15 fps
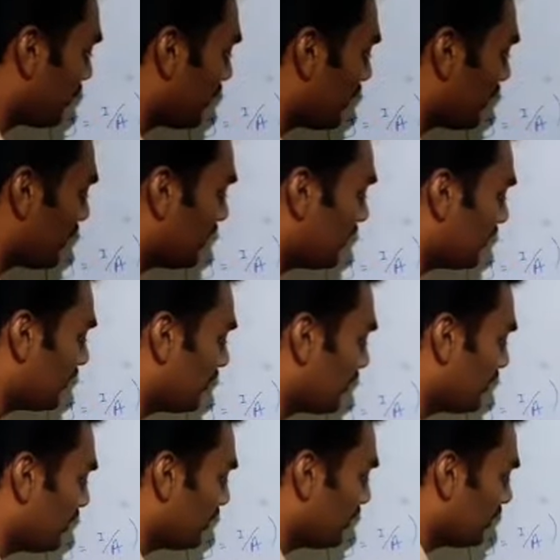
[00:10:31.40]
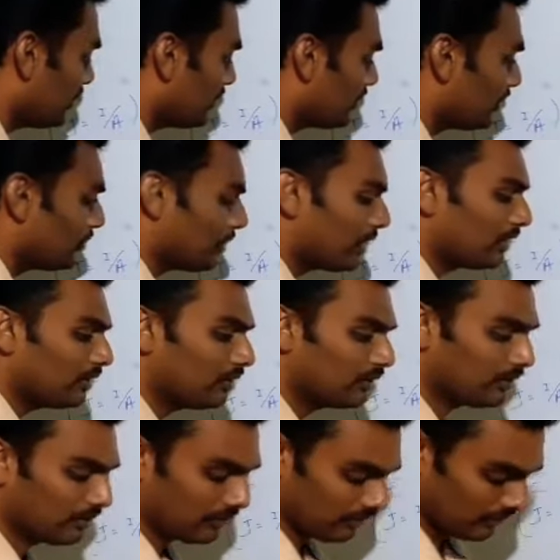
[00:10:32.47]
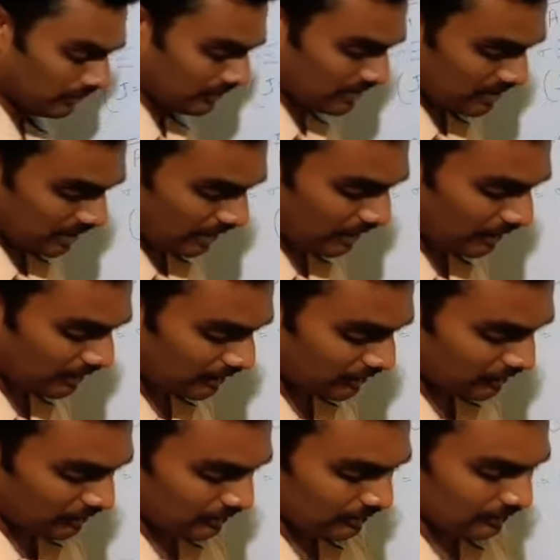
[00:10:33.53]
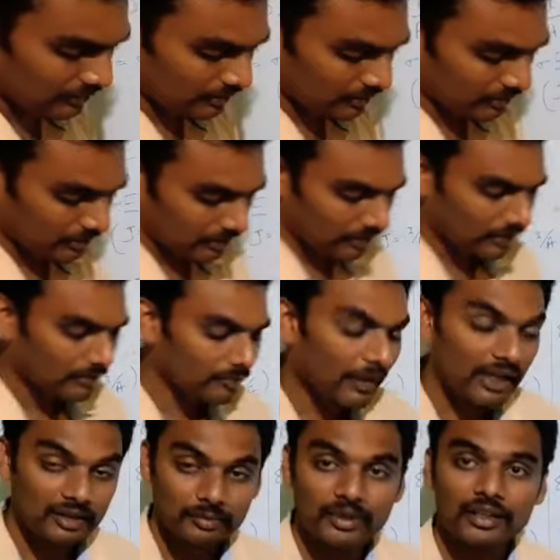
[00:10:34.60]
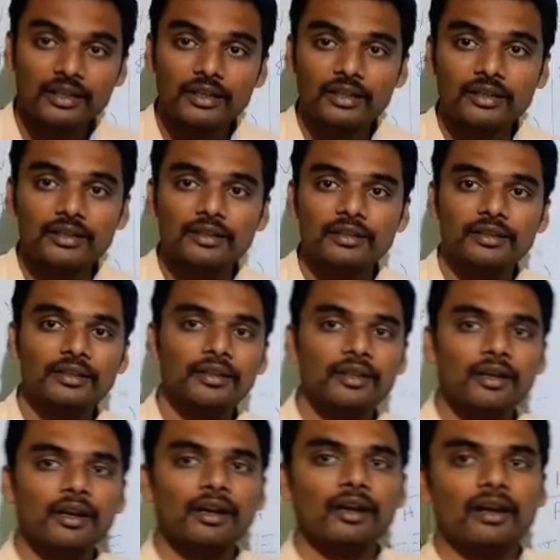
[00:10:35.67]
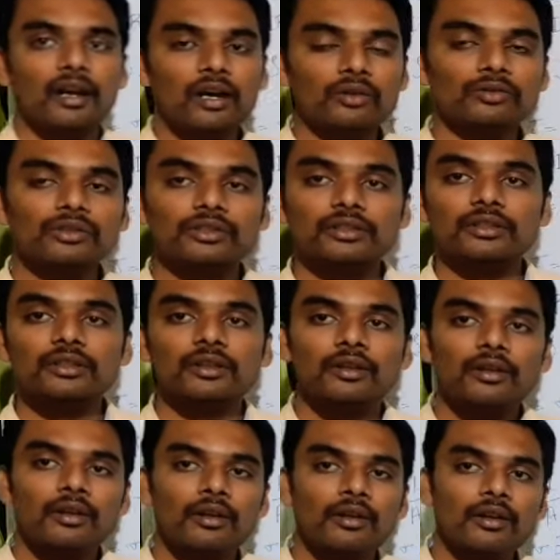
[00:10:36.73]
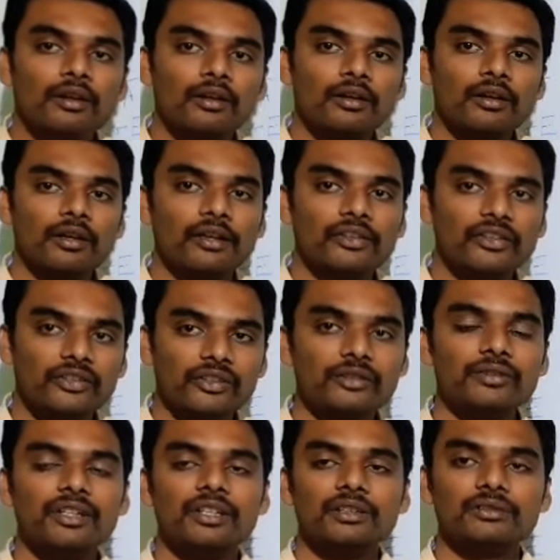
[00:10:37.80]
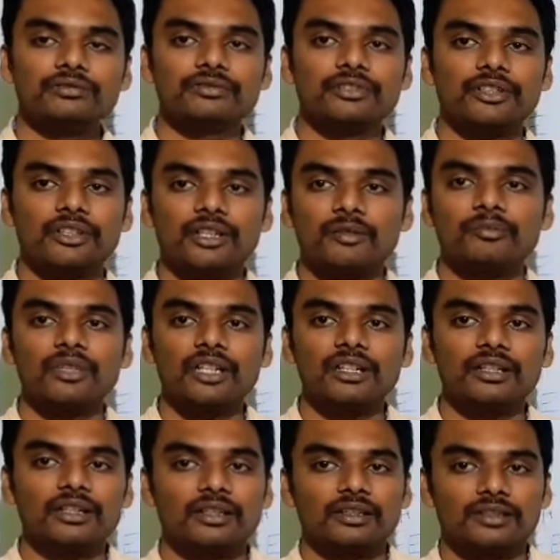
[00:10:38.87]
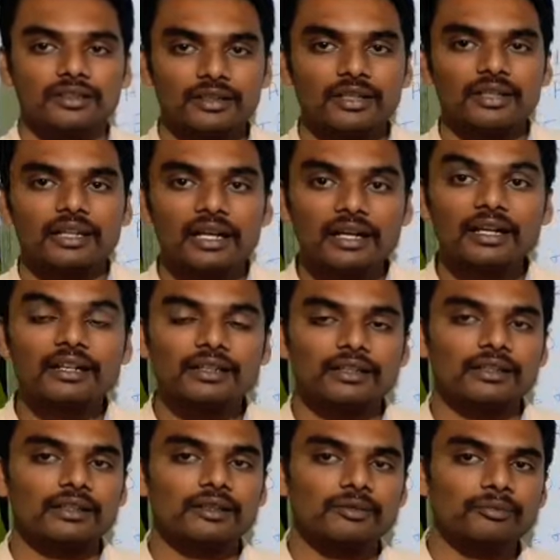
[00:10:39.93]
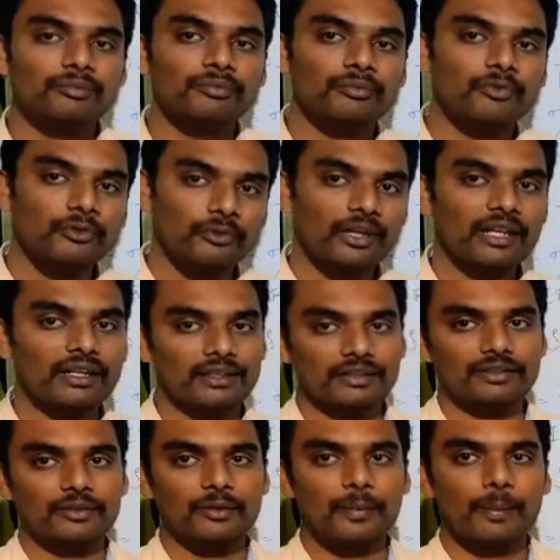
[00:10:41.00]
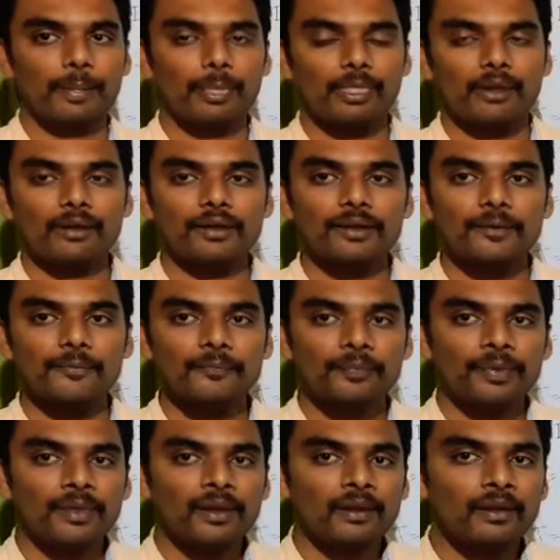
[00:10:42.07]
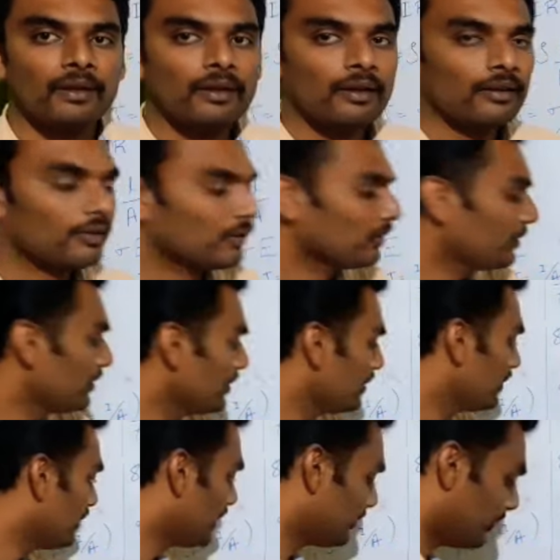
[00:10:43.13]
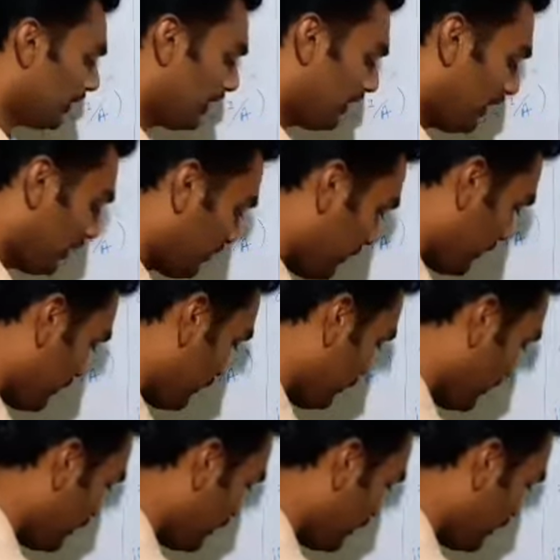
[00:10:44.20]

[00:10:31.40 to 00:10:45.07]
to take is the one which connects mathematically how the resistivity of certain material, certain conductor varies. Okay. So let me write the expression